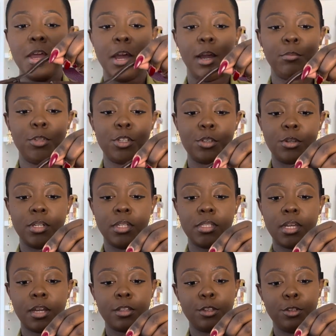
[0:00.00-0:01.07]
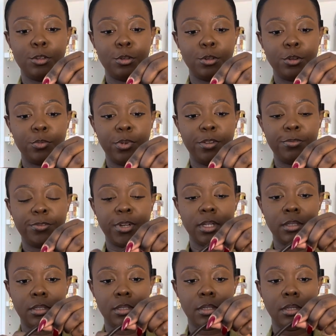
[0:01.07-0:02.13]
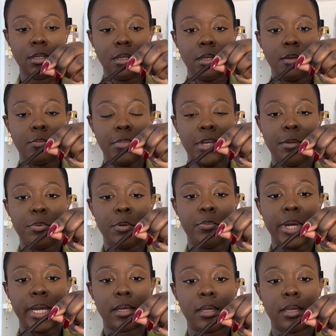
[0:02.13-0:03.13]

I'm just going to tuck the do not refund paper back